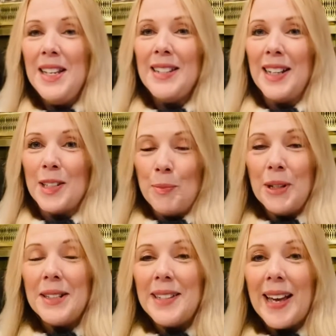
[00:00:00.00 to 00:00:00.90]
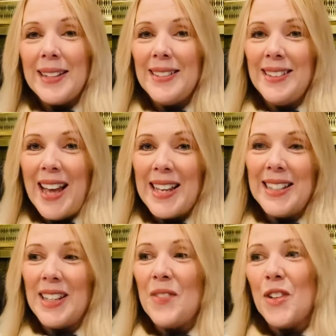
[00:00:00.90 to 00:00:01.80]
Not to put a
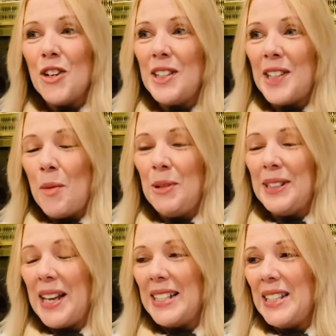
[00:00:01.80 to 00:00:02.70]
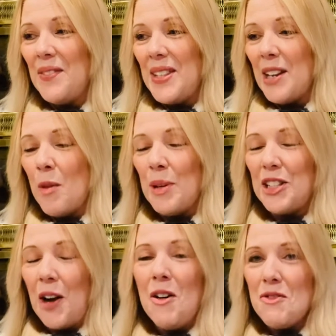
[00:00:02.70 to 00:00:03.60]
negative or a double negative in there, but
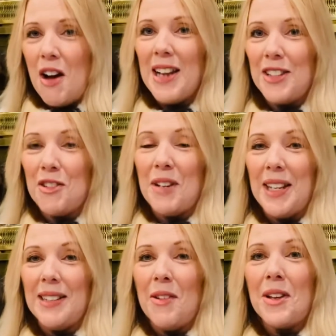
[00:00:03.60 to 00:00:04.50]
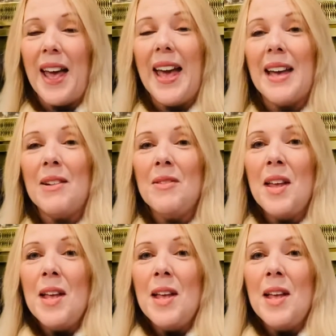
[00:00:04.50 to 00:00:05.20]
don't not do it, okay?